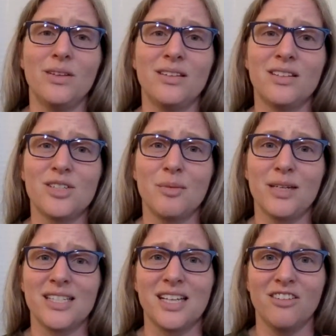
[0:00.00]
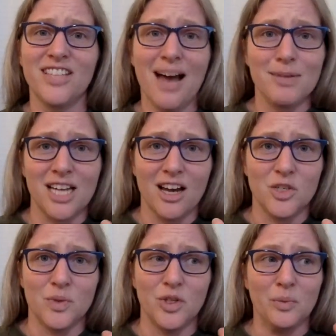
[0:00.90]
there's a bit of self sabotage
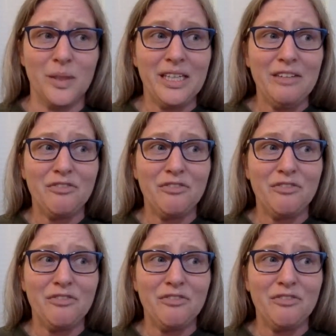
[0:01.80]
when you're really